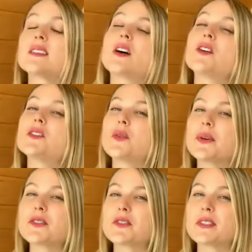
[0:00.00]
It's also
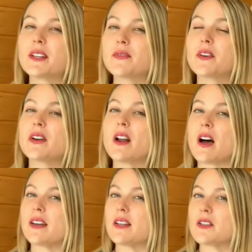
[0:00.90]
interesting for
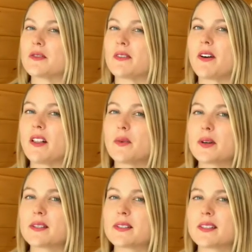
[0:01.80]
non-industry
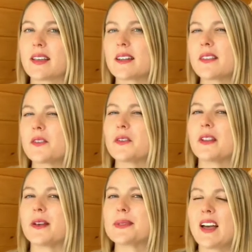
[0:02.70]
followers to get a little
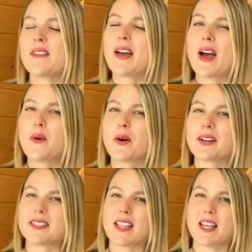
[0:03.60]
glimpse of how
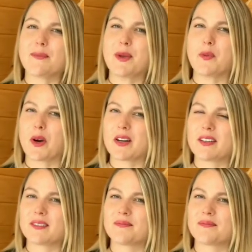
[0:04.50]
artists like me work.